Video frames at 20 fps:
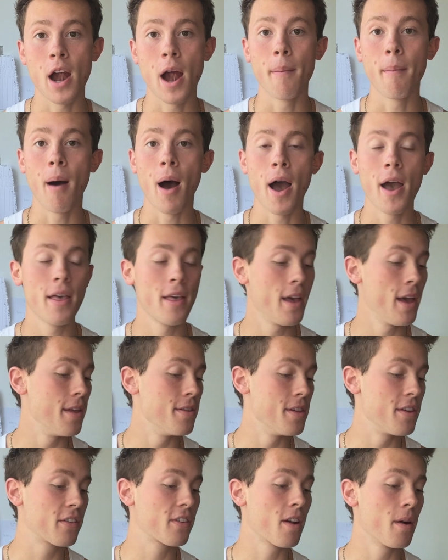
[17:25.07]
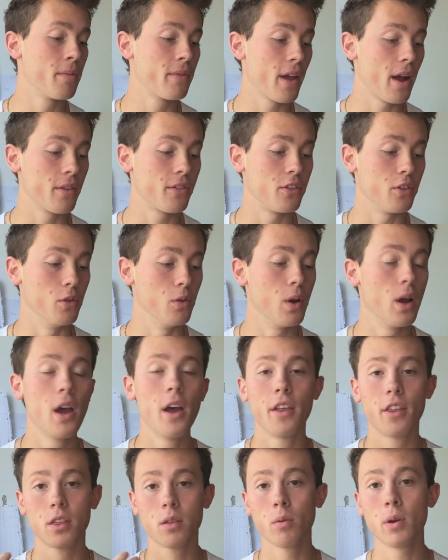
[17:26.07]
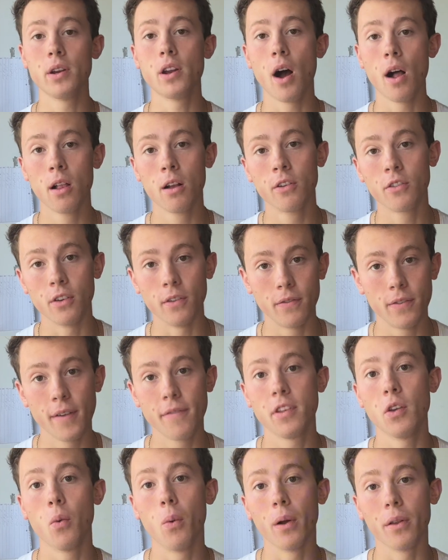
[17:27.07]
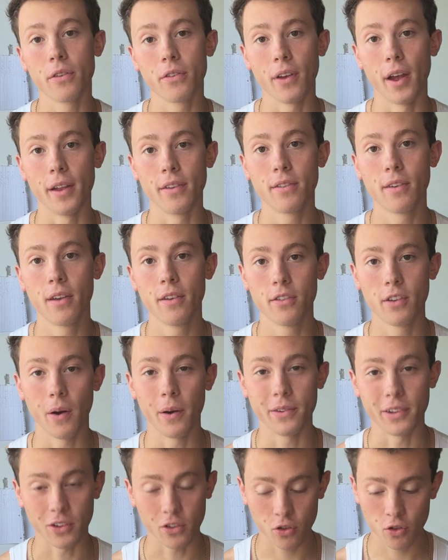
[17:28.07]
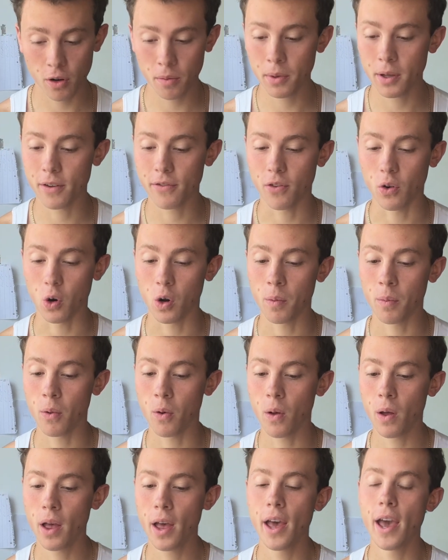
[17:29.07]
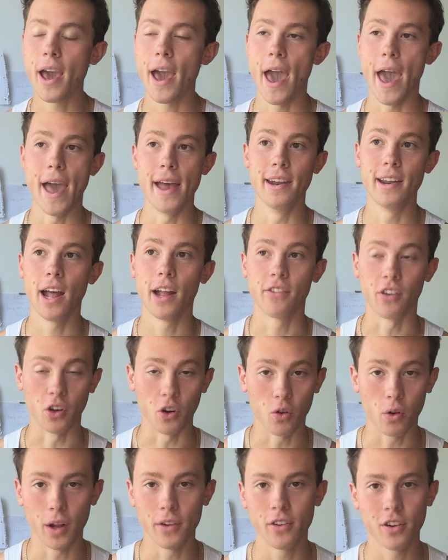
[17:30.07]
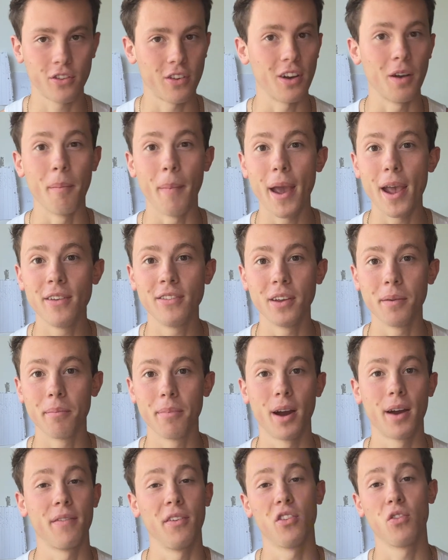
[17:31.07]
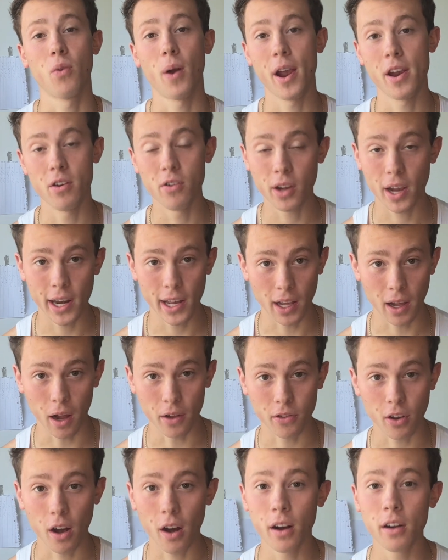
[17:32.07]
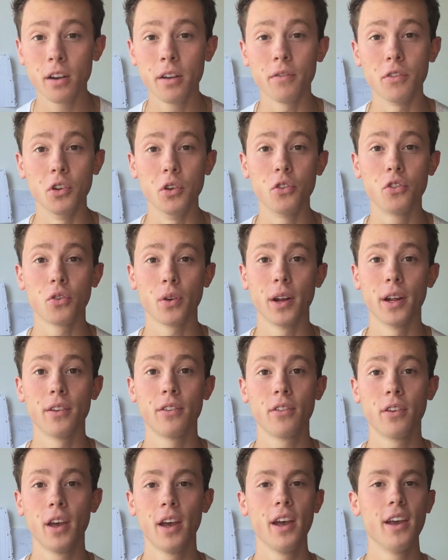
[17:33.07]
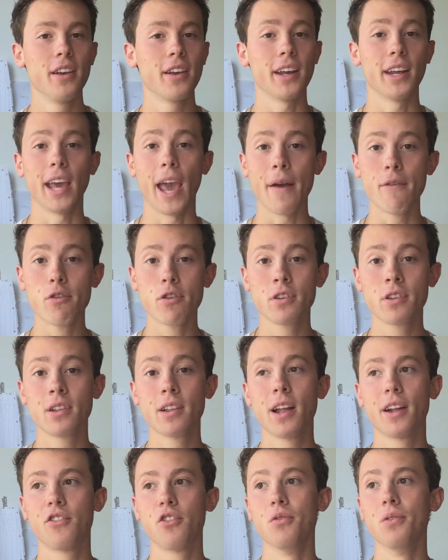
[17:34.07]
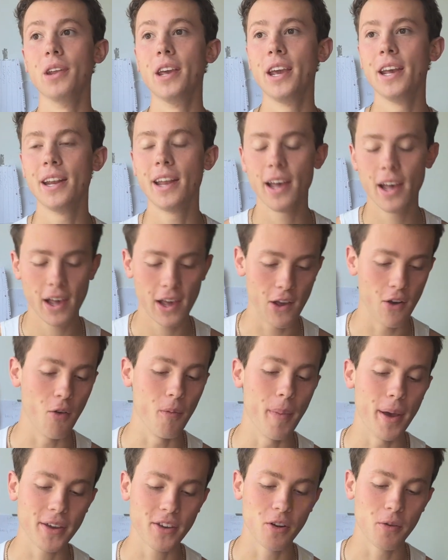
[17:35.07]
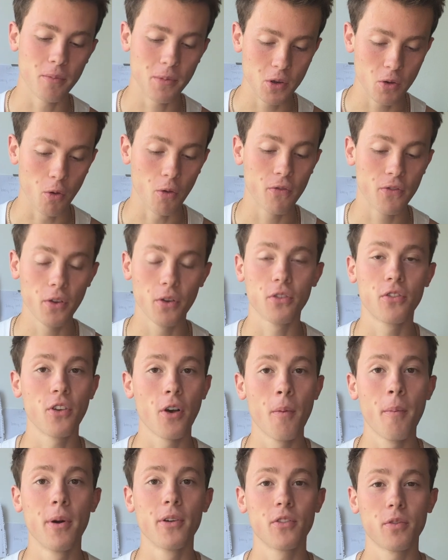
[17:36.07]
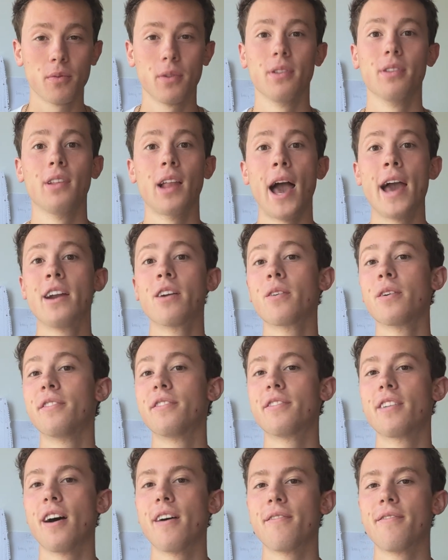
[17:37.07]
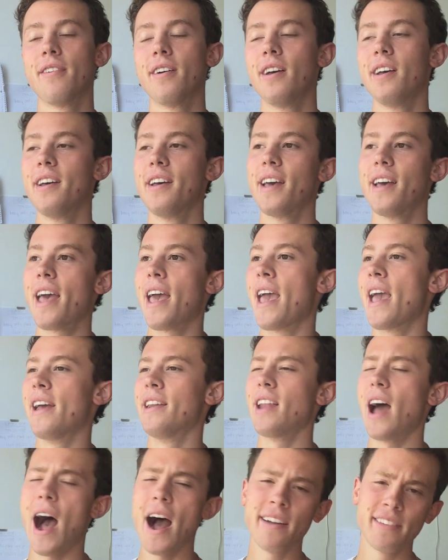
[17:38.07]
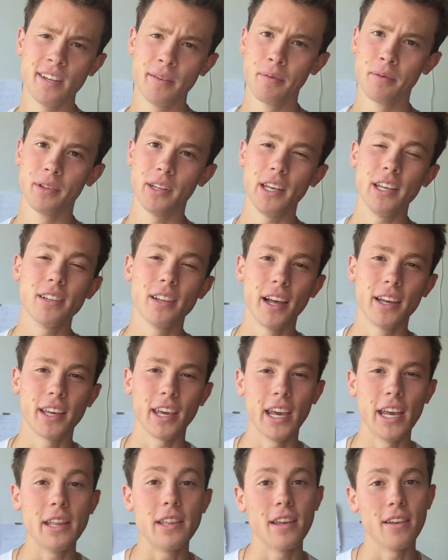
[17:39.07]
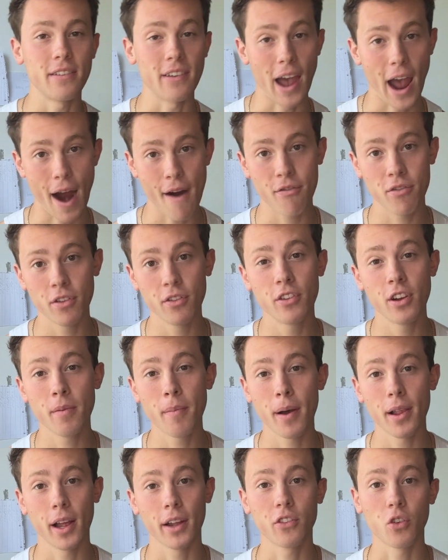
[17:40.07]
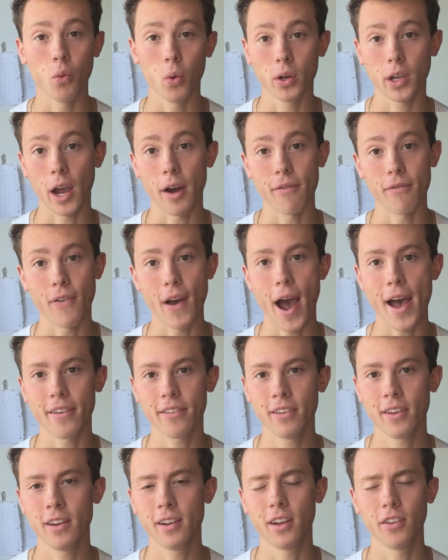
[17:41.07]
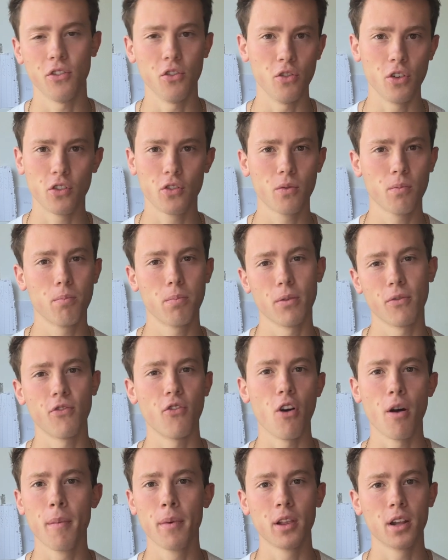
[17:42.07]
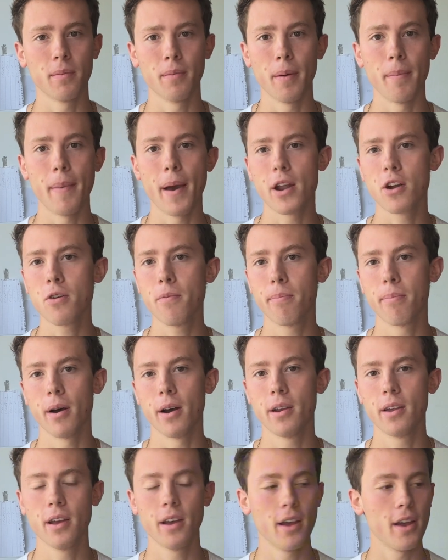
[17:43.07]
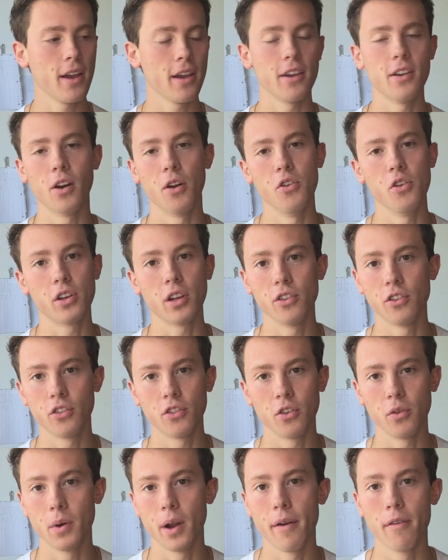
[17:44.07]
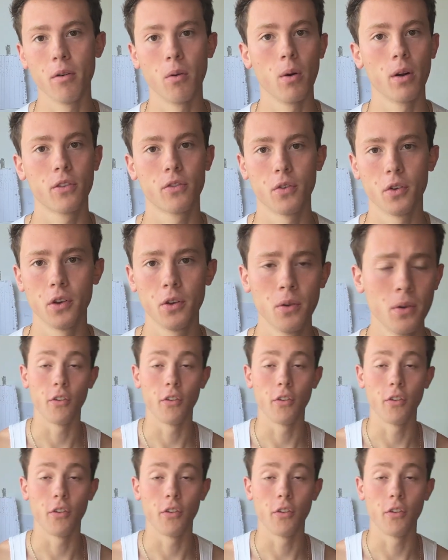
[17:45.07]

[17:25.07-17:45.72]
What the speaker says: that I buy, this comes out to $3.51. So it's extremely affordable, and it's just an amazing breakfast, right? You're getting a ton of nutrients, getting everything that you need. It will make you will feel so much lighter and stuff. And I typically like eat this after the gym. I like to work out fasted because you just perform a little bit better, but you can just do whatever works for you.